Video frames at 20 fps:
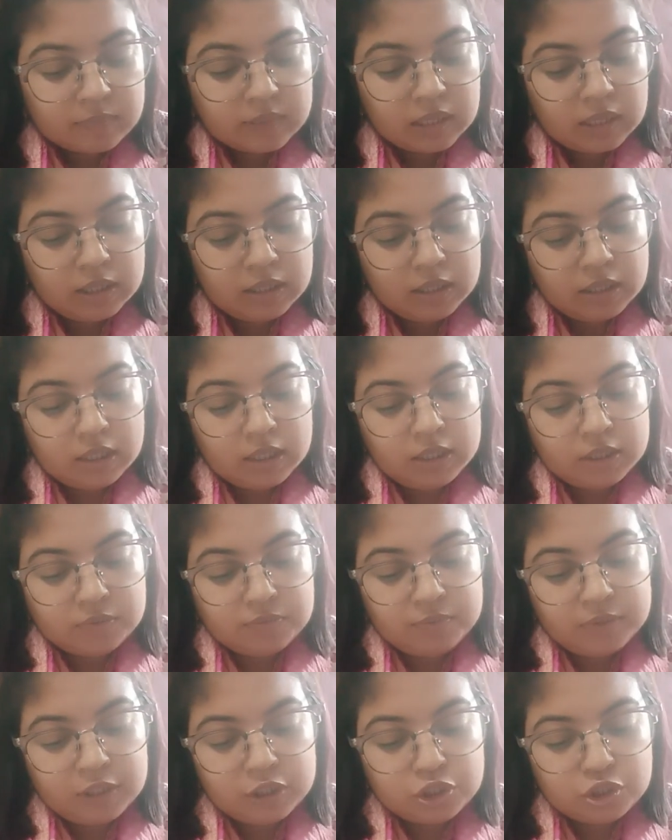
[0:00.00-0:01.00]
it
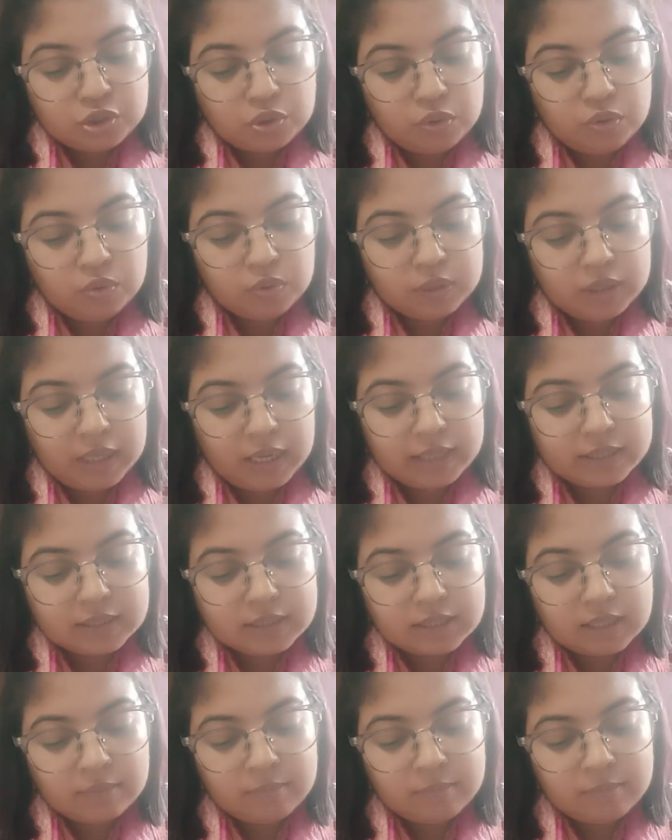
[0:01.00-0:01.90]
will show. Okay, and some